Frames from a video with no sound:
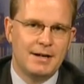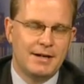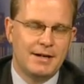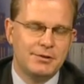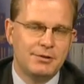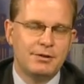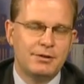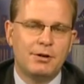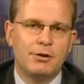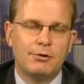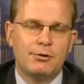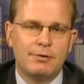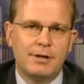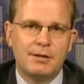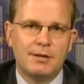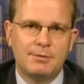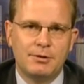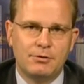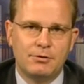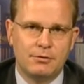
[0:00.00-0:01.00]
I don't know how
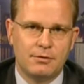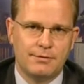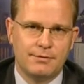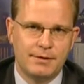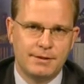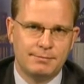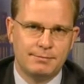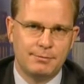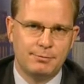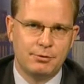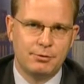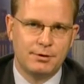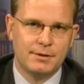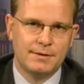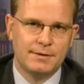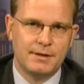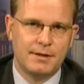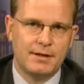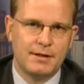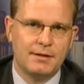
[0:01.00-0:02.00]
credible all of these
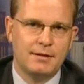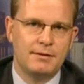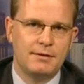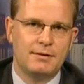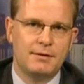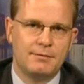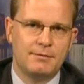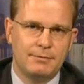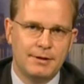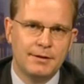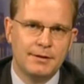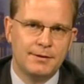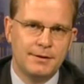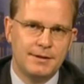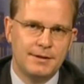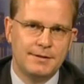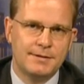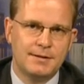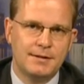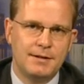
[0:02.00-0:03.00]
reports are. One
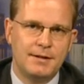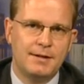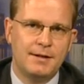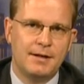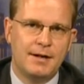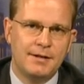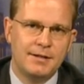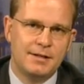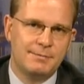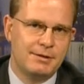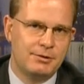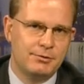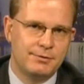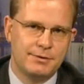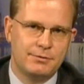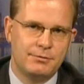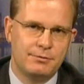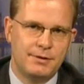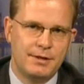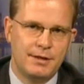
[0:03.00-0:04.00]
thing is clear, under
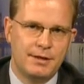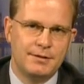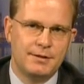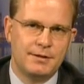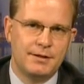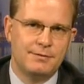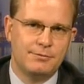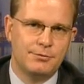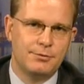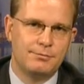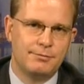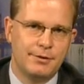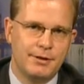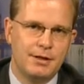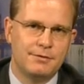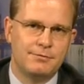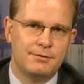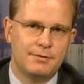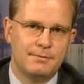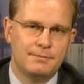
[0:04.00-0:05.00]
Berlusconi, Italy won't
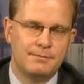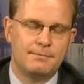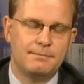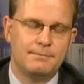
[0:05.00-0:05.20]
recover.